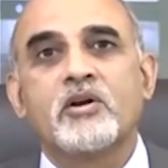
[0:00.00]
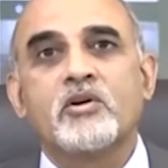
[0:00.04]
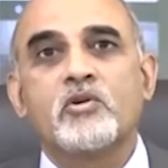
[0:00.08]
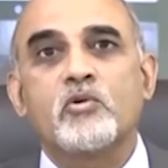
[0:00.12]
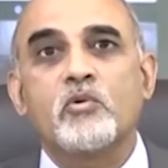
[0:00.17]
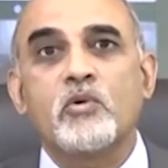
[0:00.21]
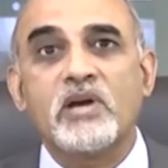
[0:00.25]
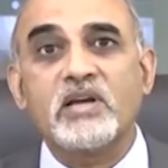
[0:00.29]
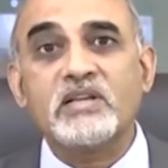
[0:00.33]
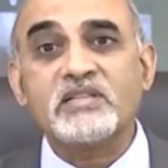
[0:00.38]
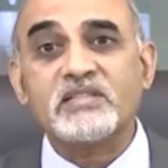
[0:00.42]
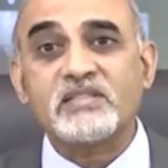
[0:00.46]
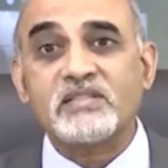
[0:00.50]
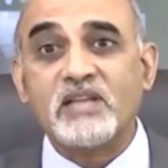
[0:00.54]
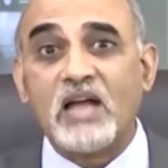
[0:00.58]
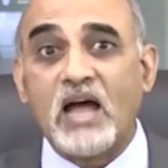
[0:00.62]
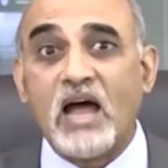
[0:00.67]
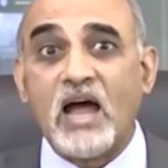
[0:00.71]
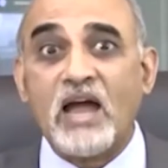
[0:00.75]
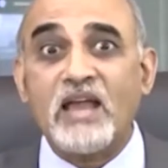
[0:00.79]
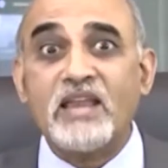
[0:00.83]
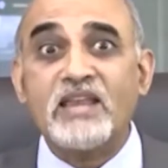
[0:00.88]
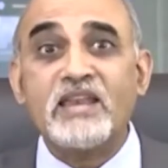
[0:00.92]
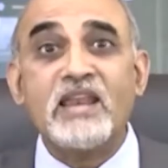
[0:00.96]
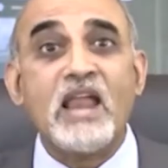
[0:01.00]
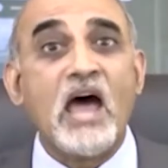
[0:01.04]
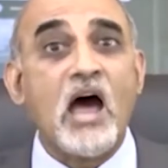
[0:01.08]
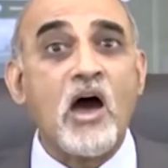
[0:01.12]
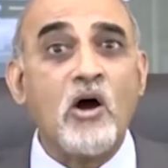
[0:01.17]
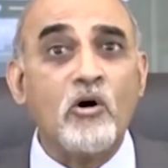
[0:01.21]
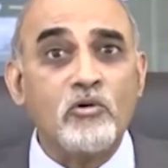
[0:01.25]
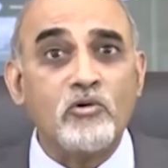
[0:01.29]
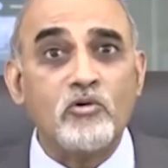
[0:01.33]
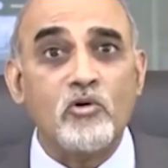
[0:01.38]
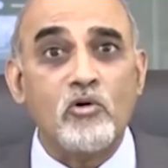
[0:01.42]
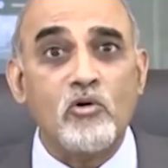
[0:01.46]
Two is, I
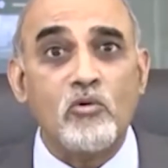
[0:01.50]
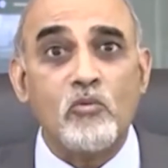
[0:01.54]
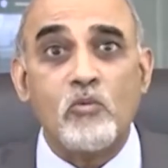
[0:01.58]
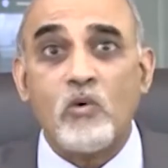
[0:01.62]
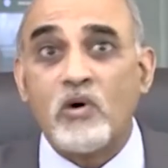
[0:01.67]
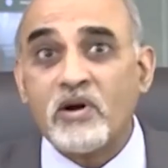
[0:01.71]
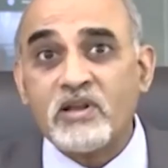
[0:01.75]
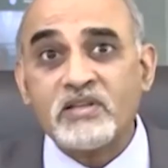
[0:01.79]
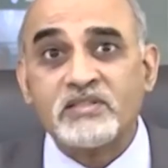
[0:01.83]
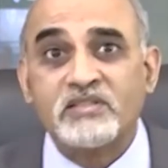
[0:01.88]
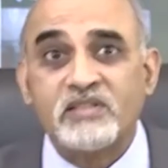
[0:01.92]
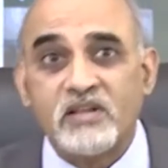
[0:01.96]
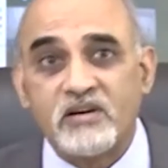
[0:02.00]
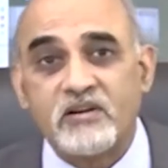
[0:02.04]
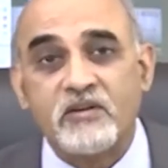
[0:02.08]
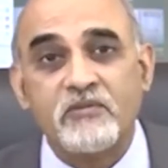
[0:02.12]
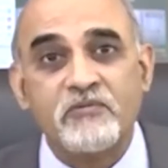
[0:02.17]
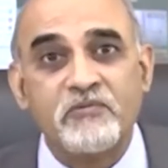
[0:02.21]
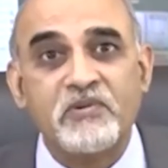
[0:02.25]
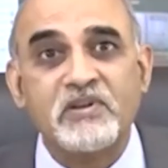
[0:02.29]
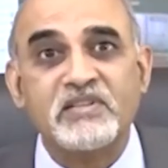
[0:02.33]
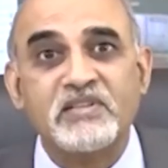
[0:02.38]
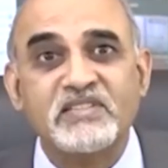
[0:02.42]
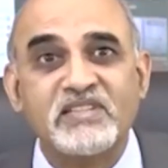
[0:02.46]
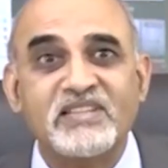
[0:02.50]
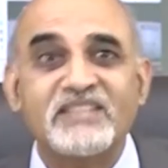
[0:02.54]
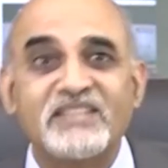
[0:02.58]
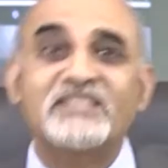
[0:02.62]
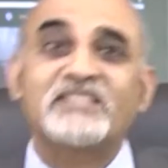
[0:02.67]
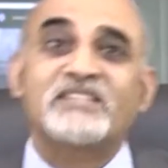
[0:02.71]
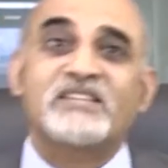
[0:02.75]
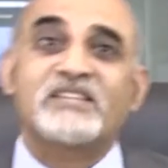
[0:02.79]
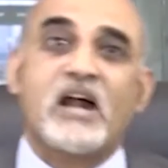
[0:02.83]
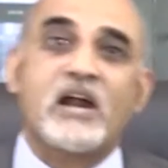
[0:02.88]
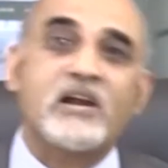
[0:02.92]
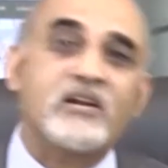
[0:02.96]
now know what is the difference in
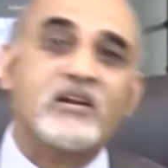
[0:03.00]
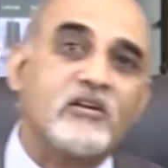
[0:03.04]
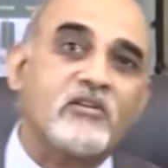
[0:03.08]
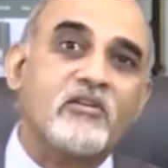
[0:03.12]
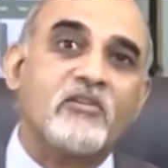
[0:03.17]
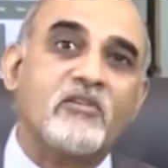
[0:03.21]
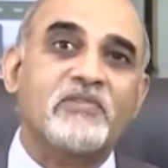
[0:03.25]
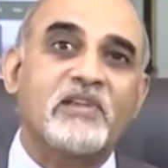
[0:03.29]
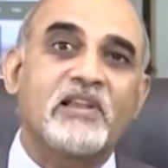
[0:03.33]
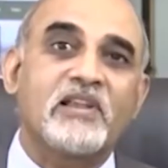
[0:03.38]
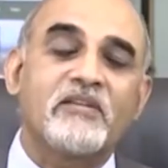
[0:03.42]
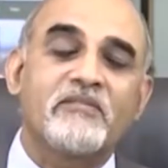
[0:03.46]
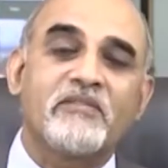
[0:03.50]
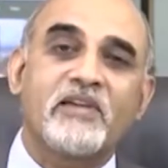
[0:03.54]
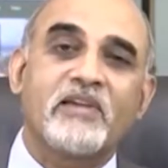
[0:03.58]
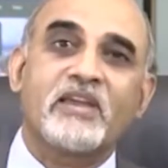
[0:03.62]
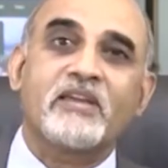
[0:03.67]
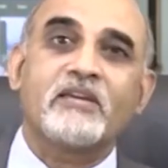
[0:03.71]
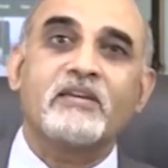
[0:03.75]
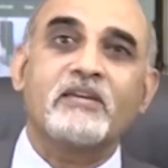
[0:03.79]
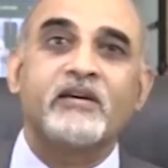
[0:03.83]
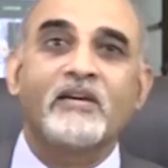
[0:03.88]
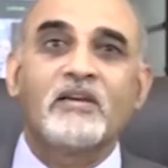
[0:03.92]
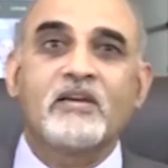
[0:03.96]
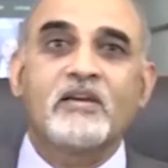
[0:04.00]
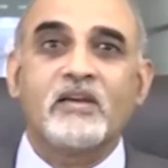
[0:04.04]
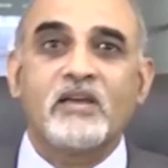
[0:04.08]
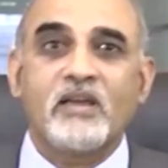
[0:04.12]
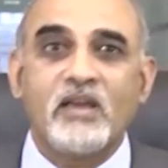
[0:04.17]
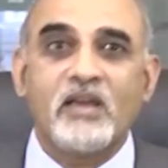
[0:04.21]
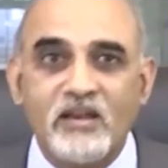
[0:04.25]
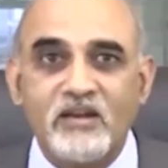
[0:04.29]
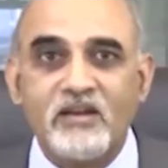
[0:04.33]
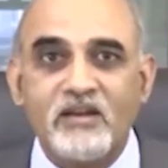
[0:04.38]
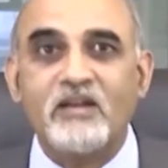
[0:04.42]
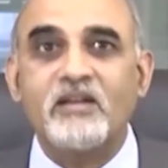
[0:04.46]
standard of living
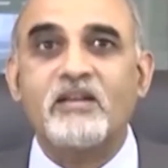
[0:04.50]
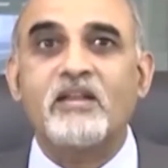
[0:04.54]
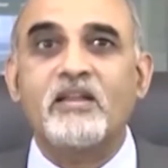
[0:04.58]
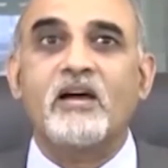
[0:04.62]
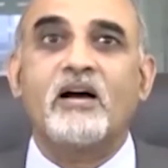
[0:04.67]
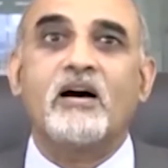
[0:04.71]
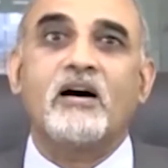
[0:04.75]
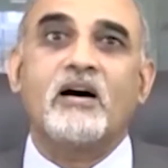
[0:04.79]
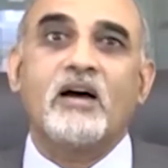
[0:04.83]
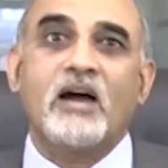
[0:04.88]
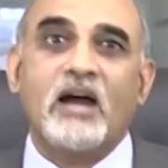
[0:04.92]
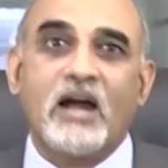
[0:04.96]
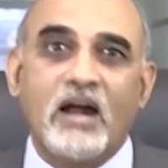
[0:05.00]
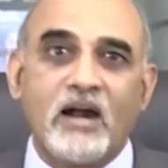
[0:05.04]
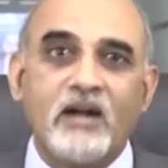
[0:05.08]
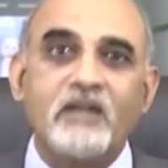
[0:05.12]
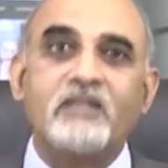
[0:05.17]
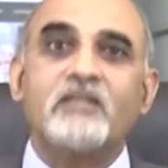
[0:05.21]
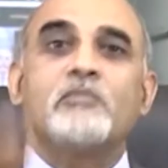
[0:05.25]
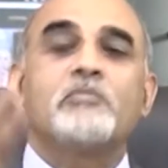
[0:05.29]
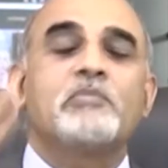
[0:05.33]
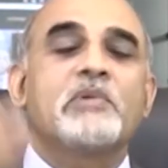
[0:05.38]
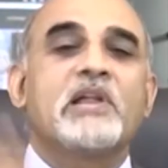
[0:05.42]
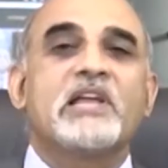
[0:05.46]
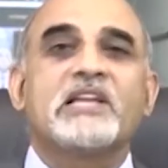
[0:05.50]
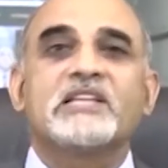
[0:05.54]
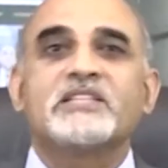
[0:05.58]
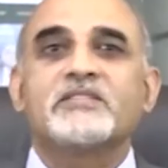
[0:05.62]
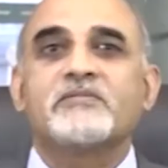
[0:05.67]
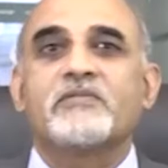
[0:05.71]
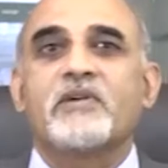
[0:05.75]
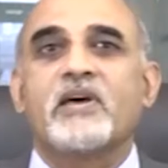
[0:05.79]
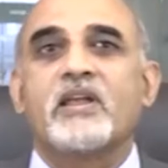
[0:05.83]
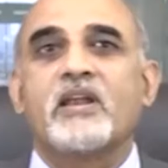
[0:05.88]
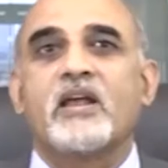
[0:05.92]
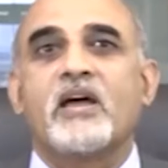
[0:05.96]
in India and the
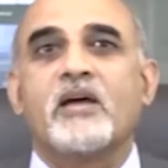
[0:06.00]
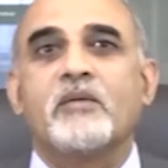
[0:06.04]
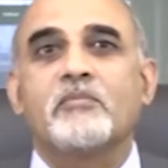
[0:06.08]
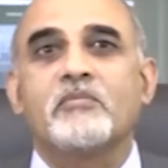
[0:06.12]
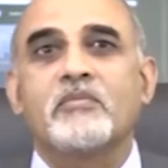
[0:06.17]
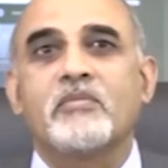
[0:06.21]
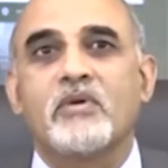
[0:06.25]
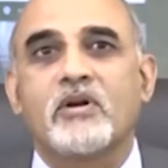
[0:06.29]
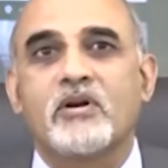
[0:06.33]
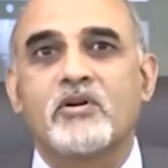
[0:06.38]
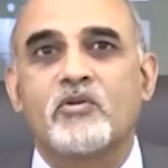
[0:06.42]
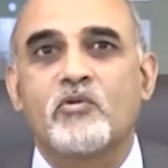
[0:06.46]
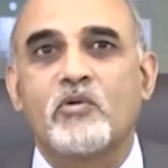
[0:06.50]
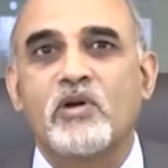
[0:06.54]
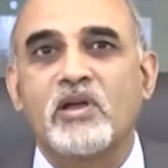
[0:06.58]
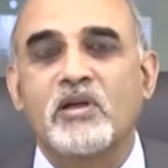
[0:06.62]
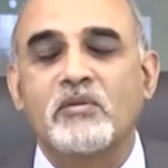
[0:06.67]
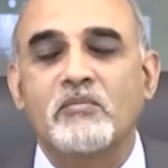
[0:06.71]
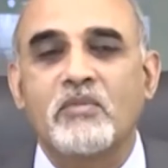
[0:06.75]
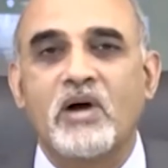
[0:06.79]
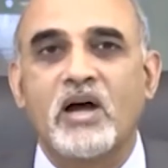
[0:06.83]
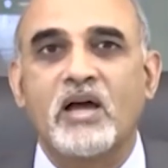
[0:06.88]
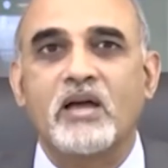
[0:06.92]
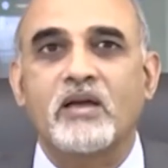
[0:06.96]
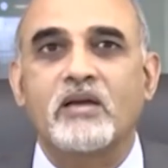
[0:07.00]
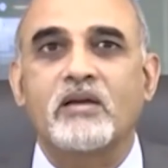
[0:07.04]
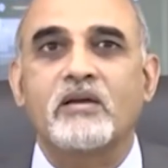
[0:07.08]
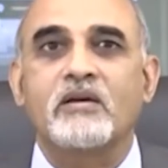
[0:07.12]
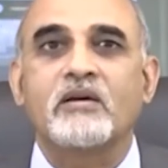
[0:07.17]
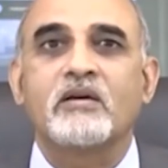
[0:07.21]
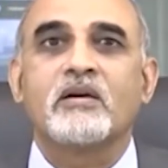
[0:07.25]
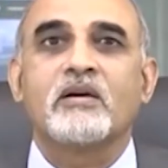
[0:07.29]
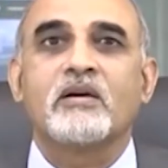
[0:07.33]
place where I am doing my